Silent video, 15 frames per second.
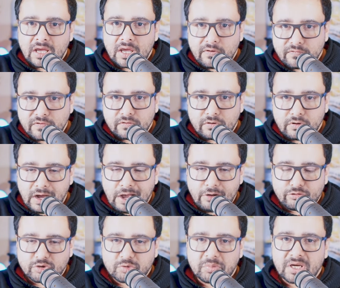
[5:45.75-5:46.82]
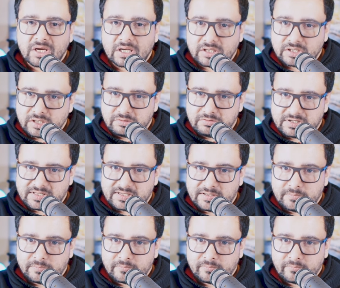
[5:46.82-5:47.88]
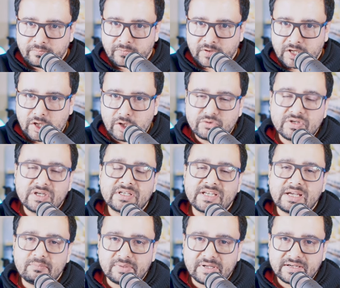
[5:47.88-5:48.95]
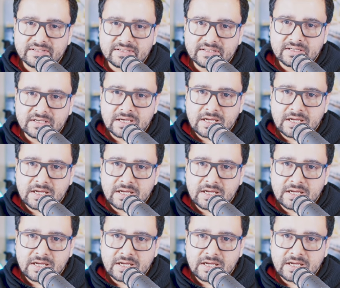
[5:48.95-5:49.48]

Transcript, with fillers: if you know how to speak continuously using templates,